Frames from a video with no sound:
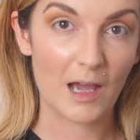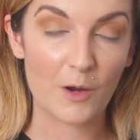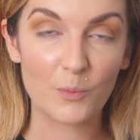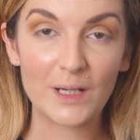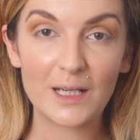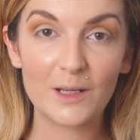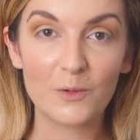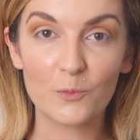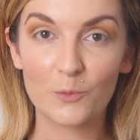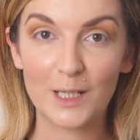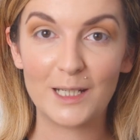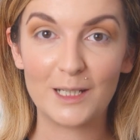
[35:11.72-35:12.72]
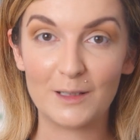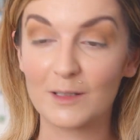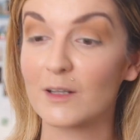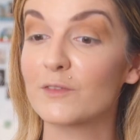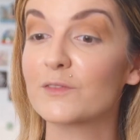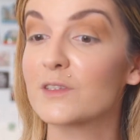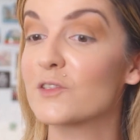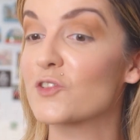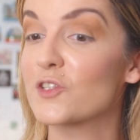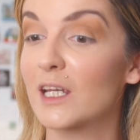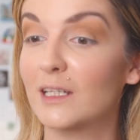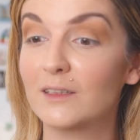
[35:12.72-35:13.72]
I really, really love this
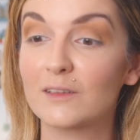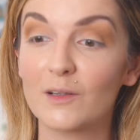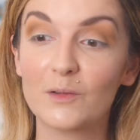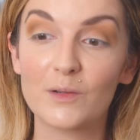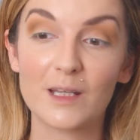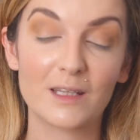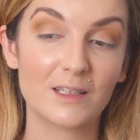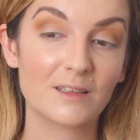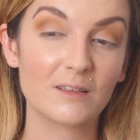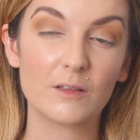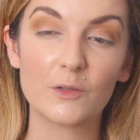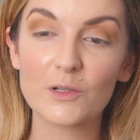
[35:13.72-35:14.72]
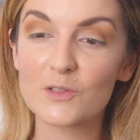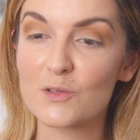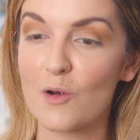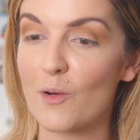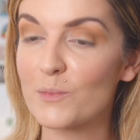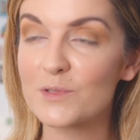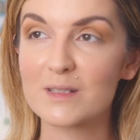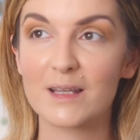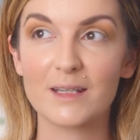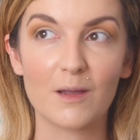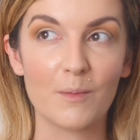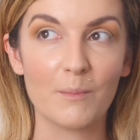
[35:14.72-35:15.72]
shade though. It looks almost
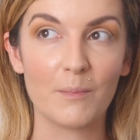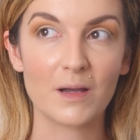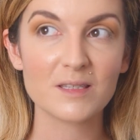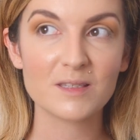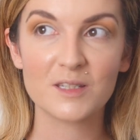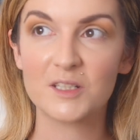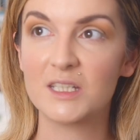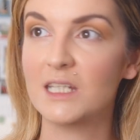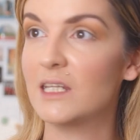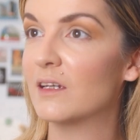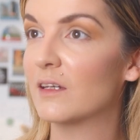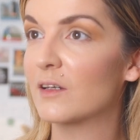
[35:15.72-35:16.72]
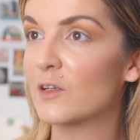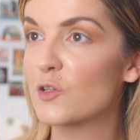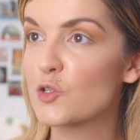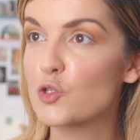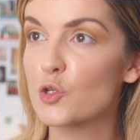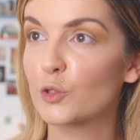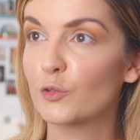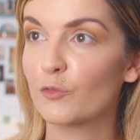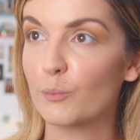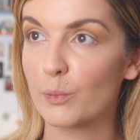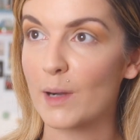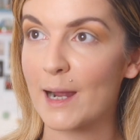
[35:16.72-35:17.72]
like a mustardy sort
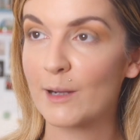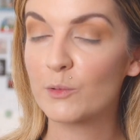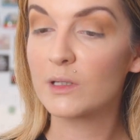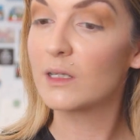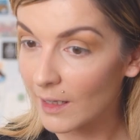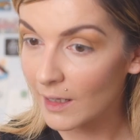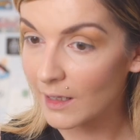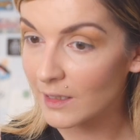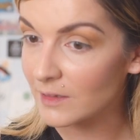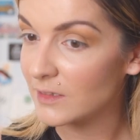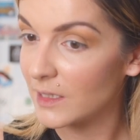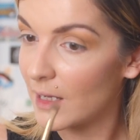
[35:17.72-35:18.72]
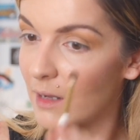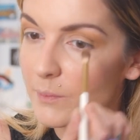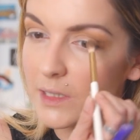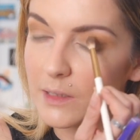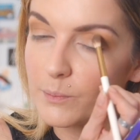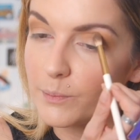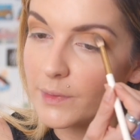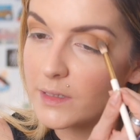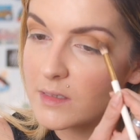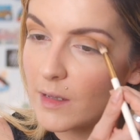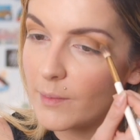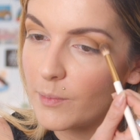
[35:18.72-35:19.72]
of brown. And yeah, I mean, it
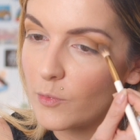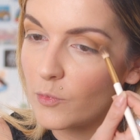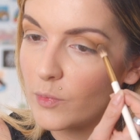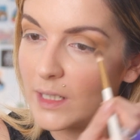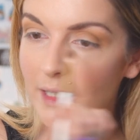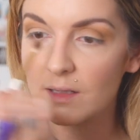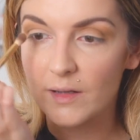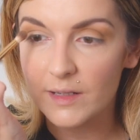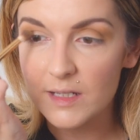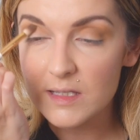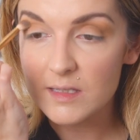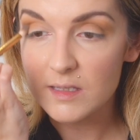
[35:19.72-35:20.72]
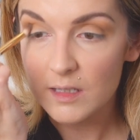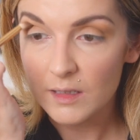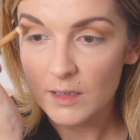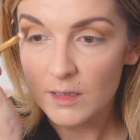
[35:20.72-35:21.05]
builds up really nice.